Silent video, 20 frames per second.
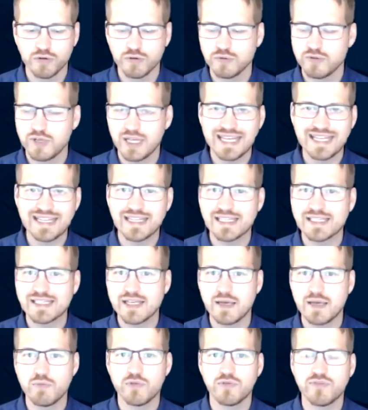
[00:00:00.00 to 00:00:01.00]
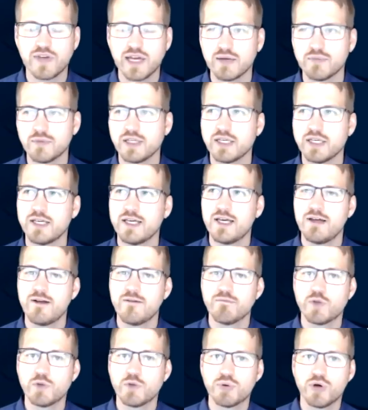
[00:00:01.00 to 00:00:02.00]
in the same family,
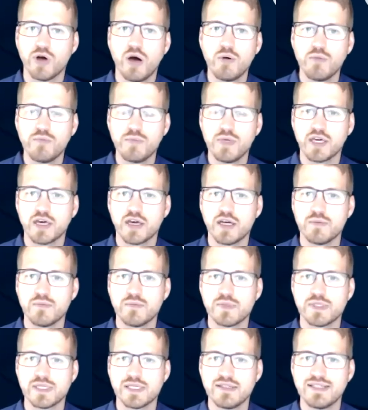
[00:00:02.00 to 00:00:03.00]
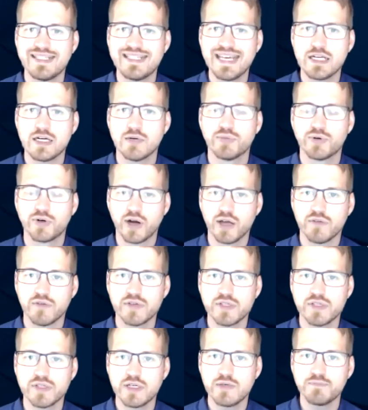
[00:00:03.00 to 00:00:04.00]
the problem becomes data
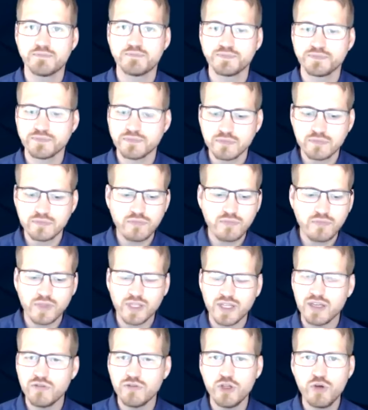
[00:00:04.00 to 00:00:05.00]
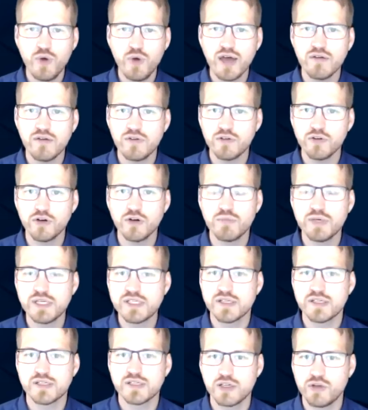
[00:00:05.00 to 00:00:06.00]
privacy. If you're a
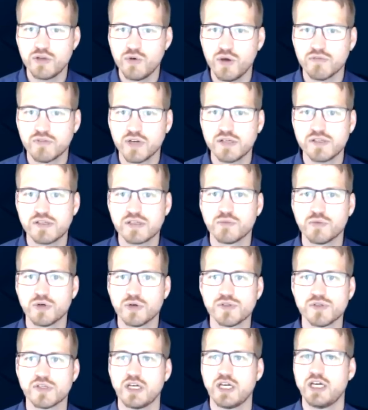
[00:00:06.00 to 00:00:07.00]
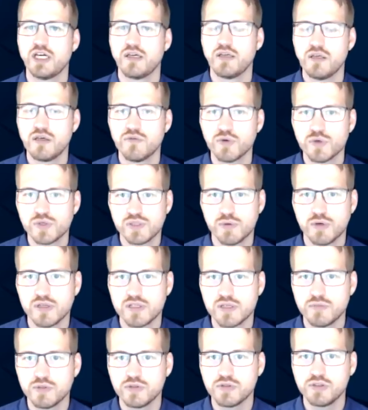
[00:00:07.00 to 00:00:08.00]
business and you have customers, you have a
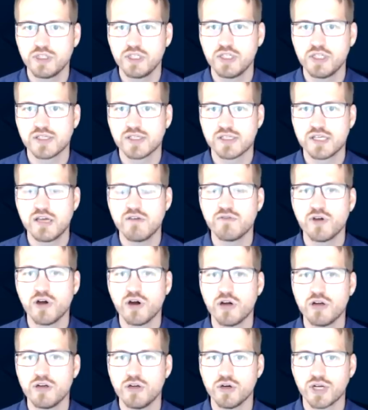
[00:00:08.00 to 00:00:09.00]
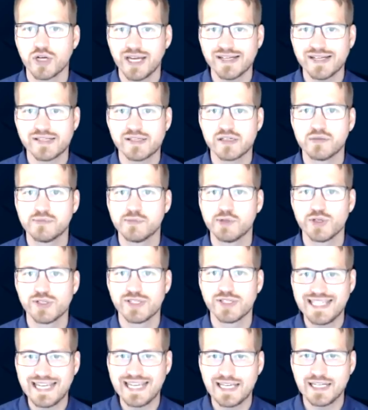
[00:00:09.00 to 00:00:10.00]
responsibility to safeguard your customers'
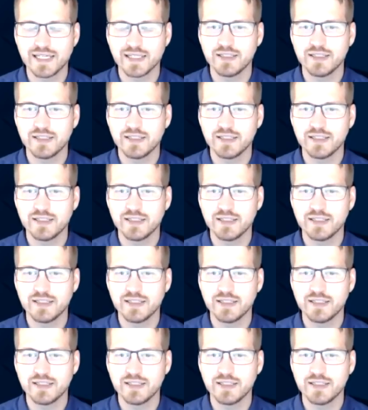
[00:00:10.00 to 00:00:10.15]
data.